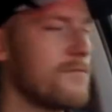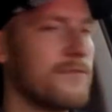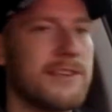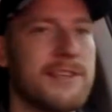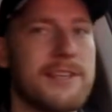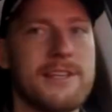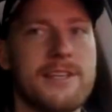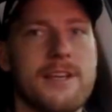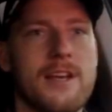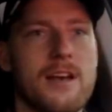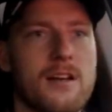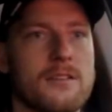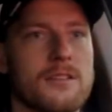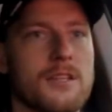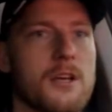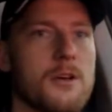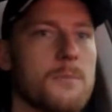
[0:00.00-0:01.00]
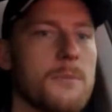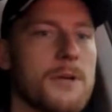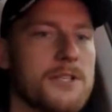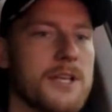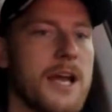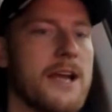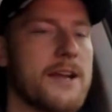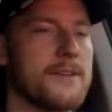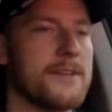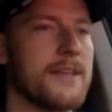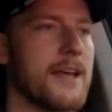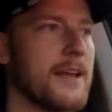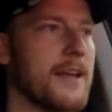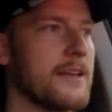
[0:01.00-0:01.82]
CDL to go much higher than that.